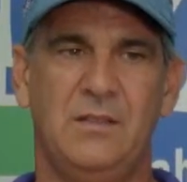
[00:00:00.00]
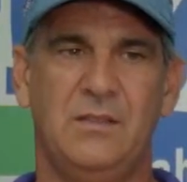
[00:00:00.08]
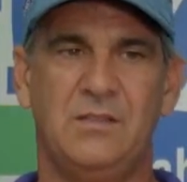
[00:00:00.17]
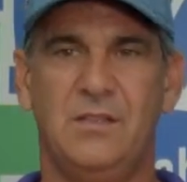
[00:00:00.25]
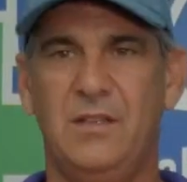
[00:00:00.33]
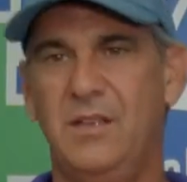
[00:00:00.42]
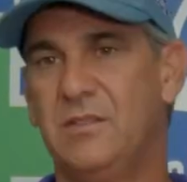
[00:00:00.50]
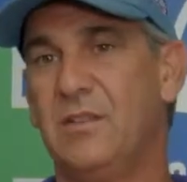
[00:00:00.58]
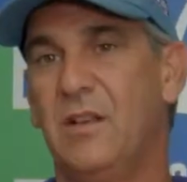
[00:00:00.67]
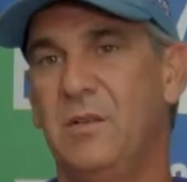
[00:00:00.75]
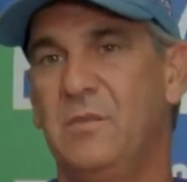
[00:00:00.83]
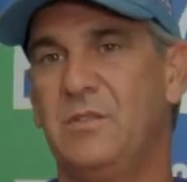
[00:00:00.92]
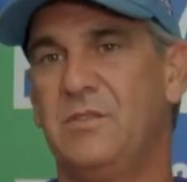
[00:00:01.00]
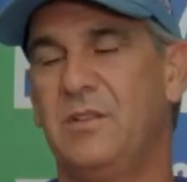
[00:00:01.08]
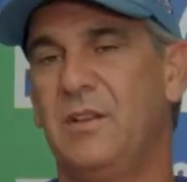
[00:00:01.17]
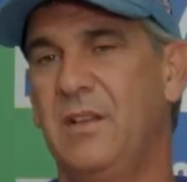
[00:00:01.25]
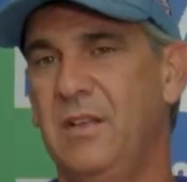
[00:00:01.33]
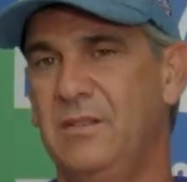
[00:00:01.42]
so that it's all on one
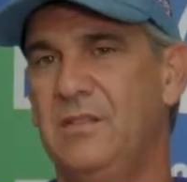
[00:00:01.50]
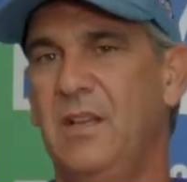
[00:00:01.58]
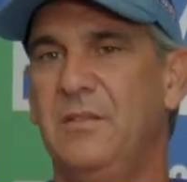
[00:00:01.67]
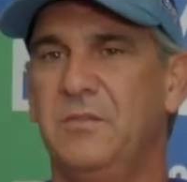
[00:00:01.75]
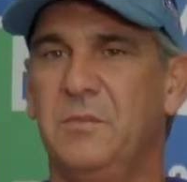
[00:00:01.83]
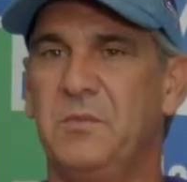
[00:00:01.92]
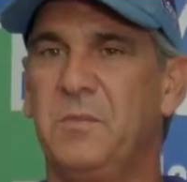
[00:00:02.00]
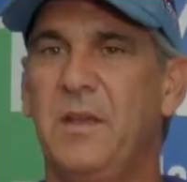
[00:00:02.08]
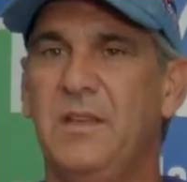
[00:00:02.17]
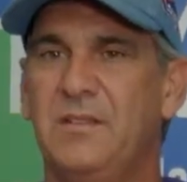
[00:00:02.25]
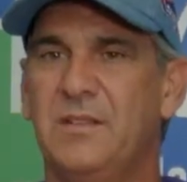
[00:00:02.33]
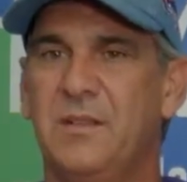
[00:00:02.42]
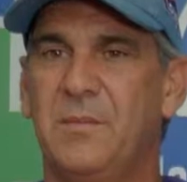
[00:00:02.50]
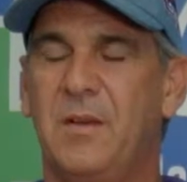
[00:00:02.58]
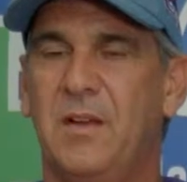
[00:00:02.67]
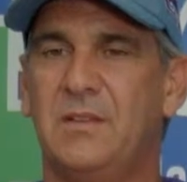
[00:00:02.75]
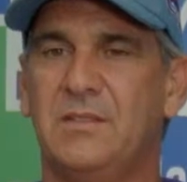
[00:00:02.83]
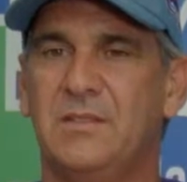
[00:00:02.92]
circuit and it saves some space in the
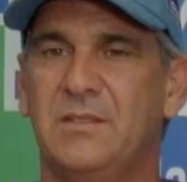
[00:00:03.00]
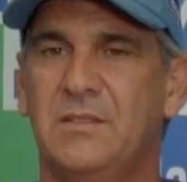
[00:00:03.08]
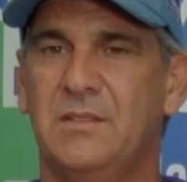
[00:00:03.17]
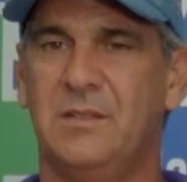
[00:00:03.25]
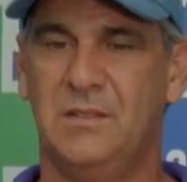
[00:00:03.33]
boxes.